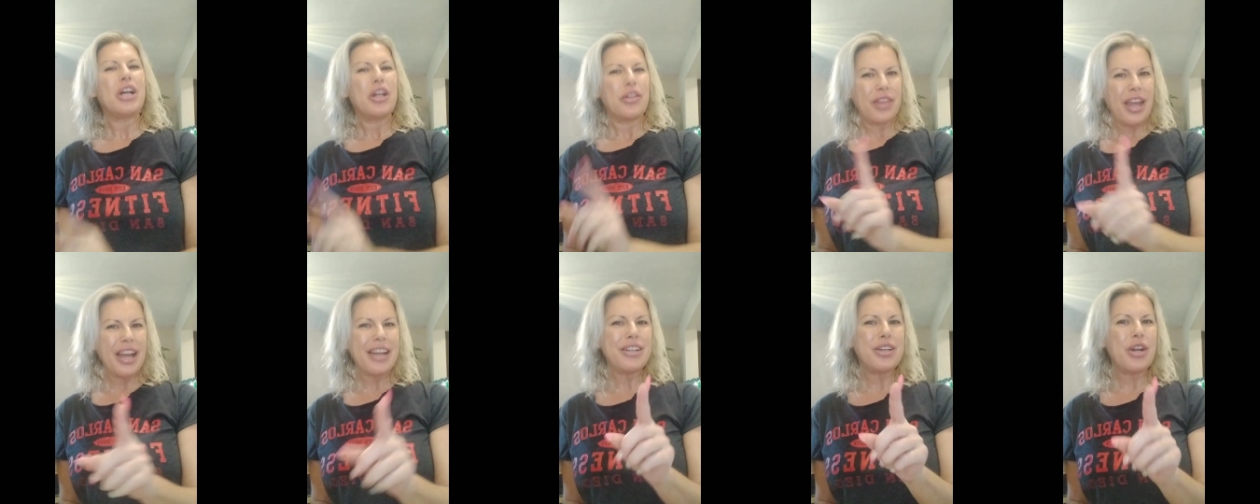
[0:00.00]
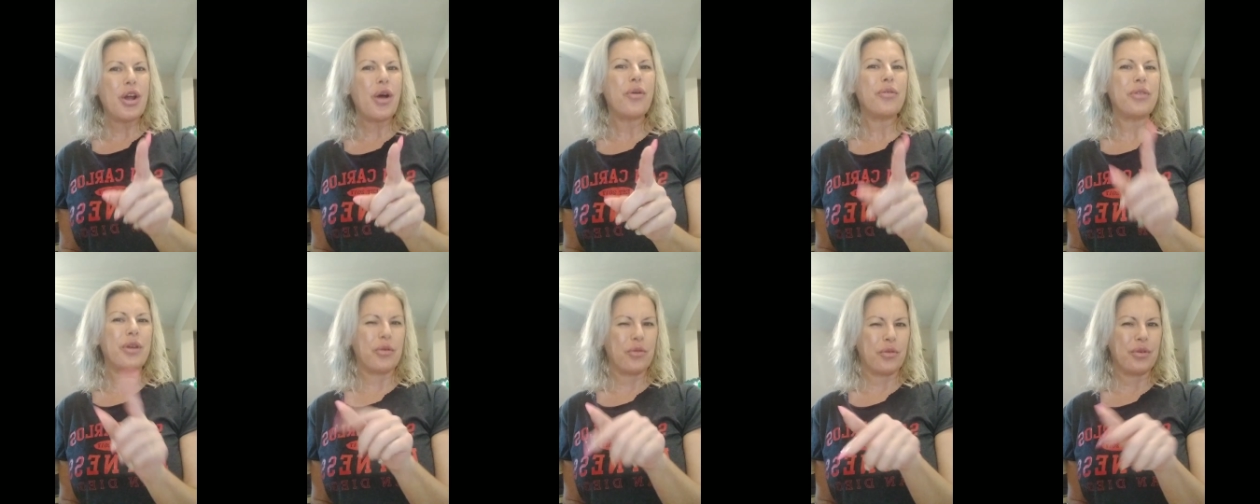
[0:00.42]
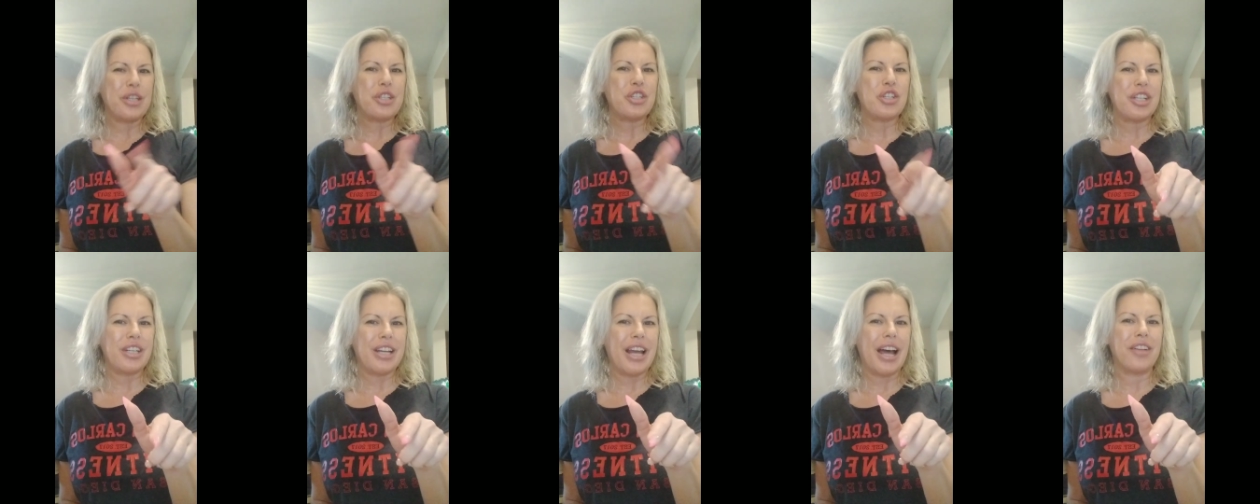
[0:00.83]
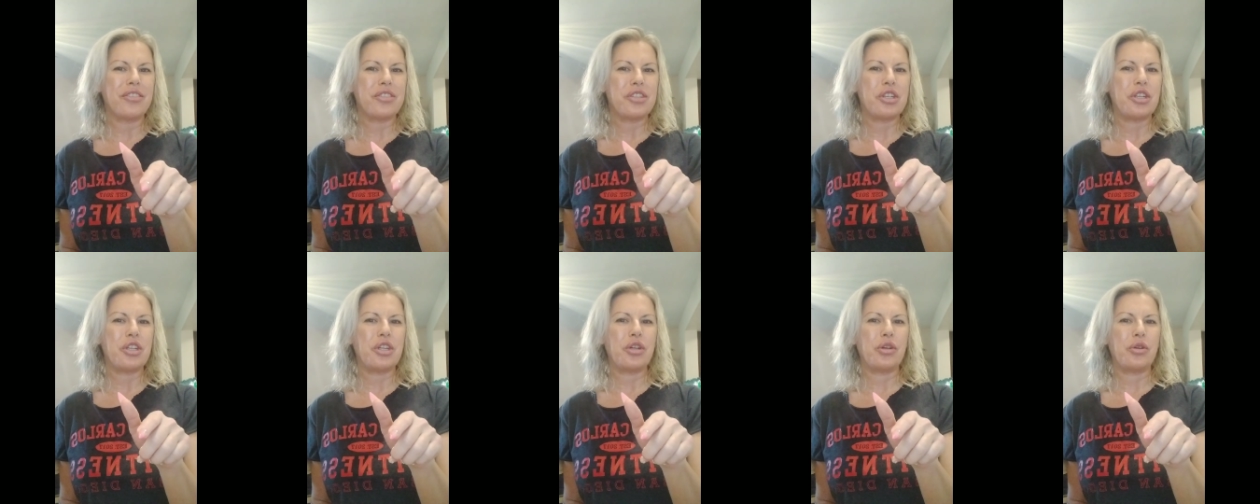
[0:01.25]
They know that reaching out
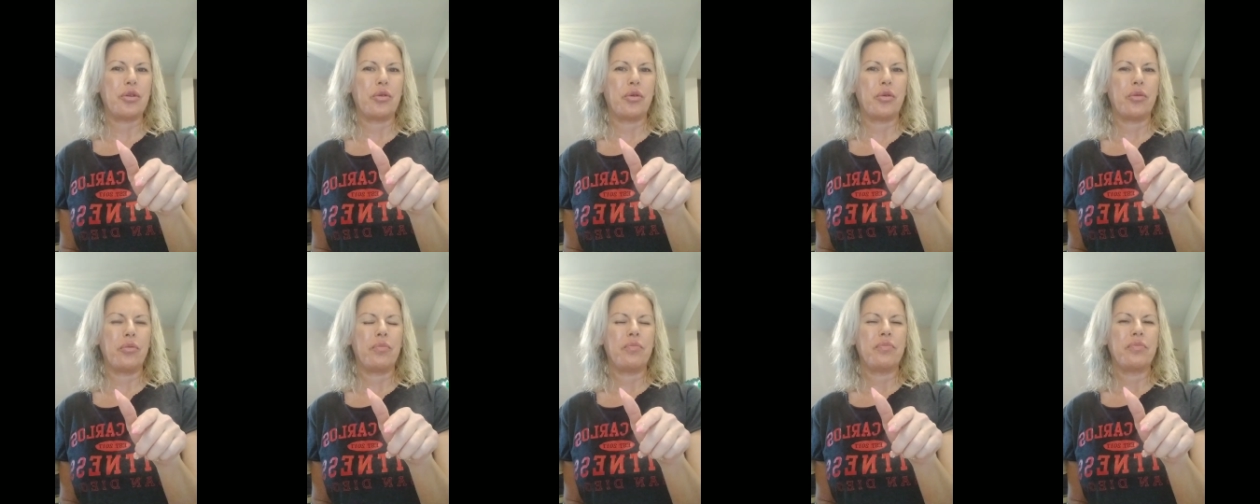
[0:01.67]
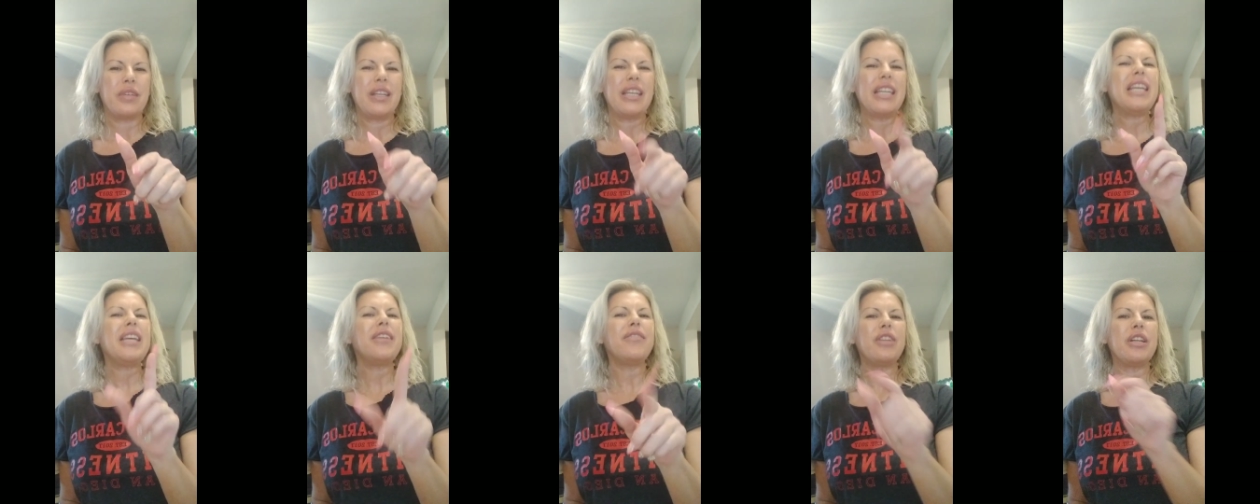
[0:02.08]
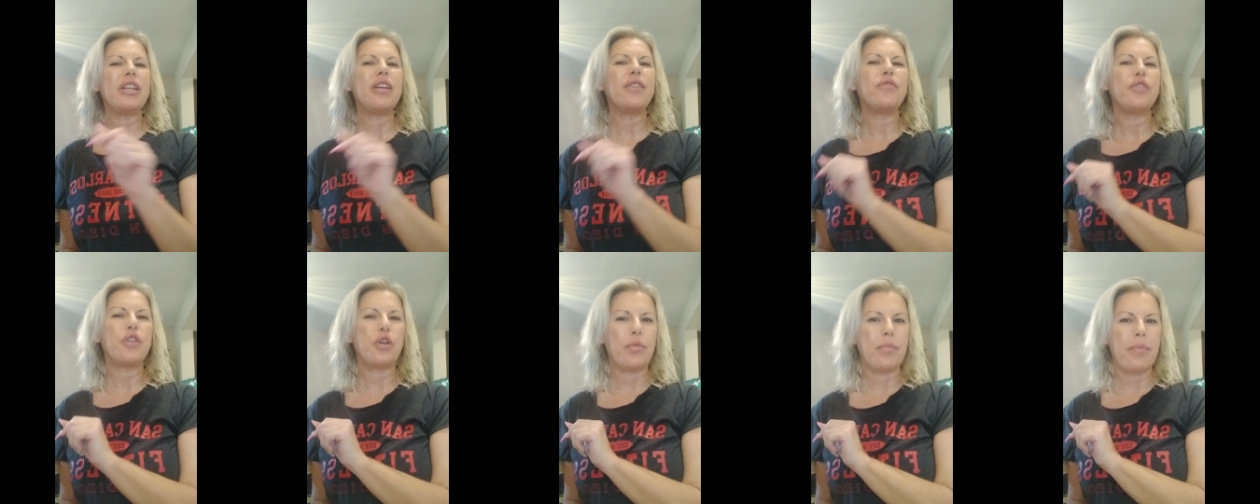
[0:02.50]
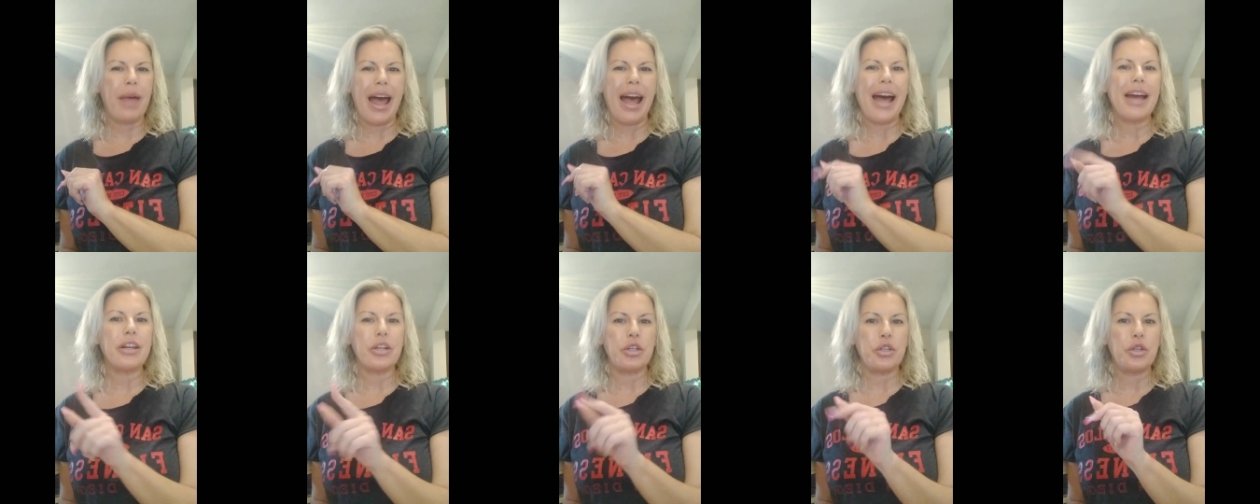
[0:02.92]
to you, even if you're
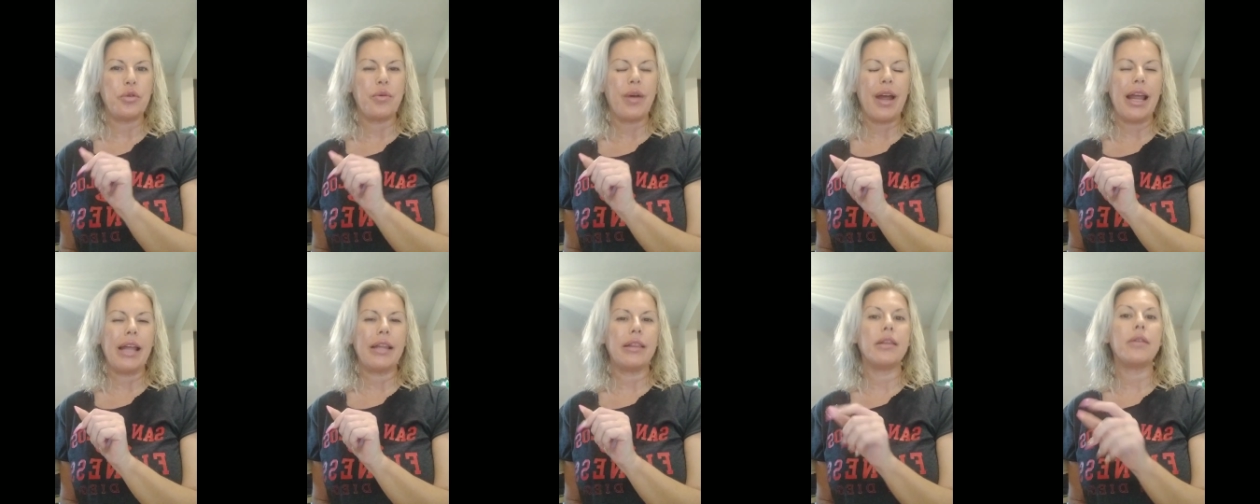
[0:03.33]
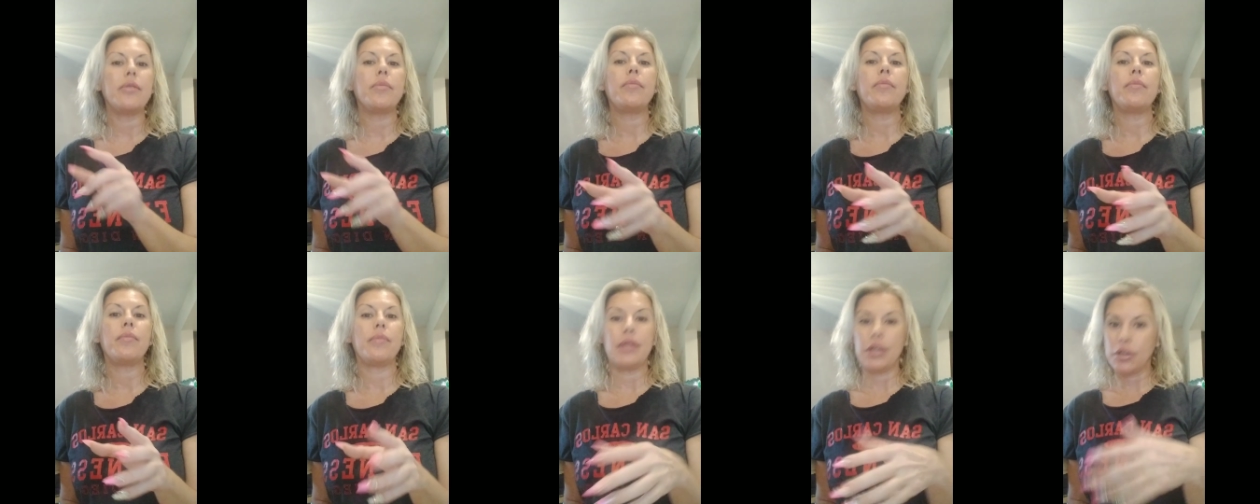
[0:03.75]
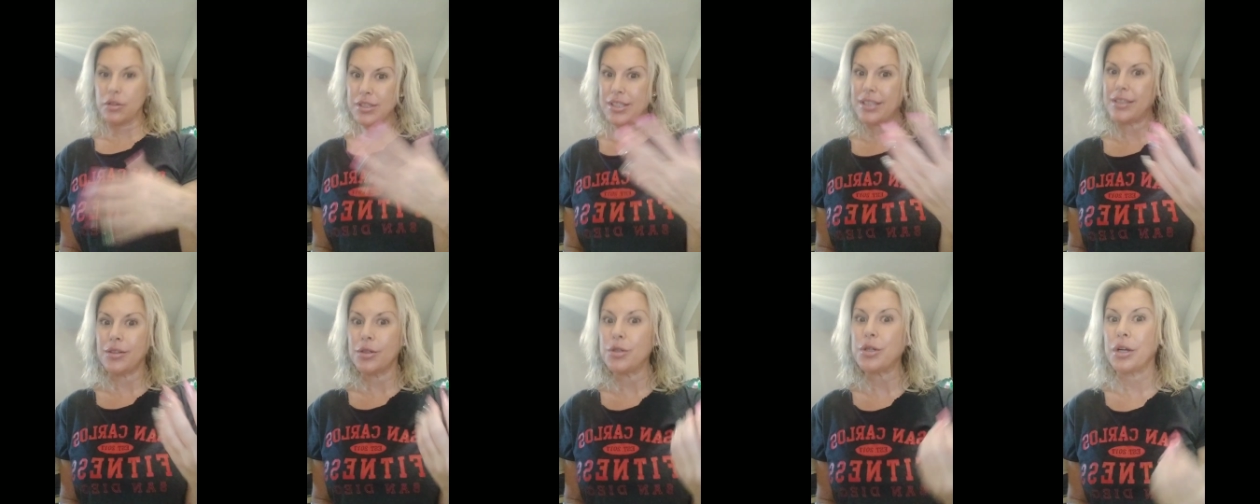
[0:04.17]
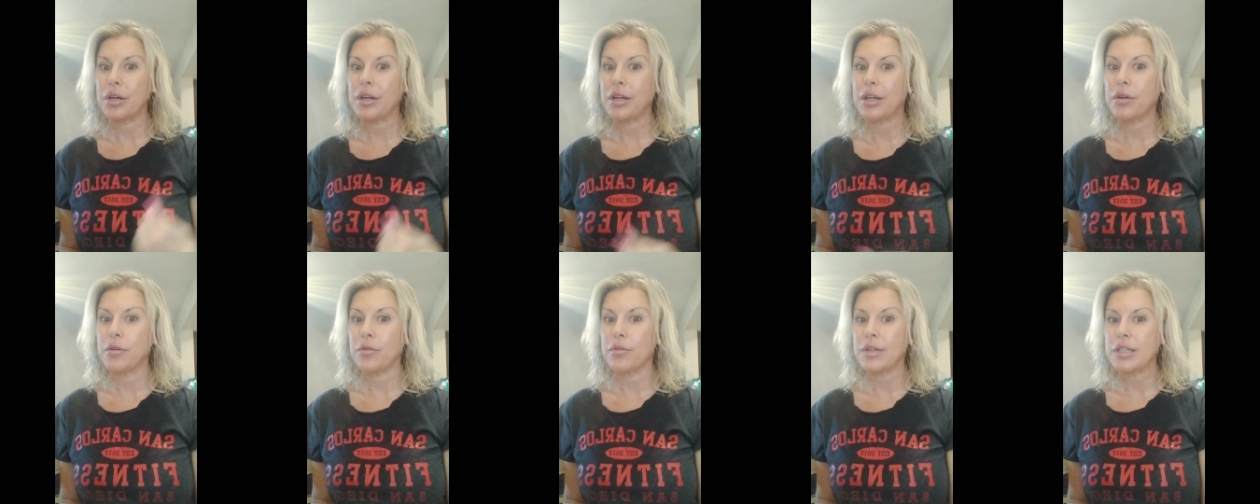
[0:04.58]
mad and you hate them, they're still going to
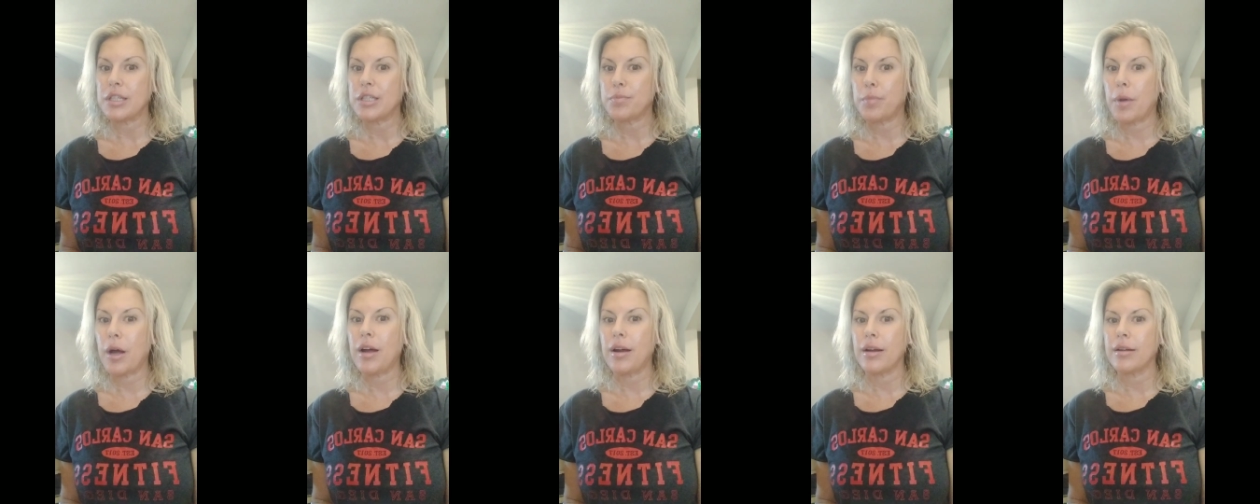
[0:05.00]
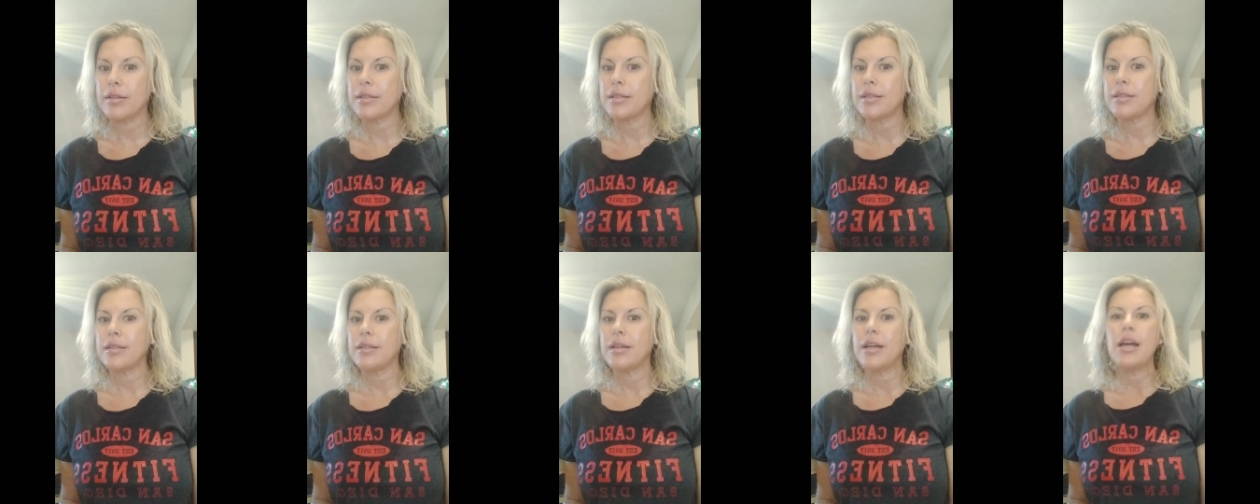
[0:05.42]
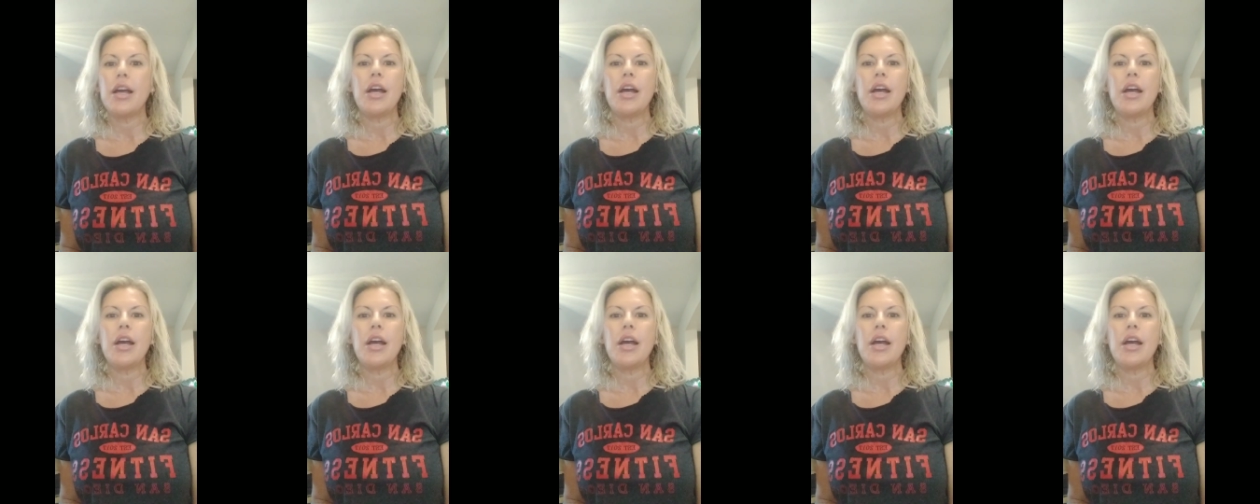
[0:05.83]
get a response.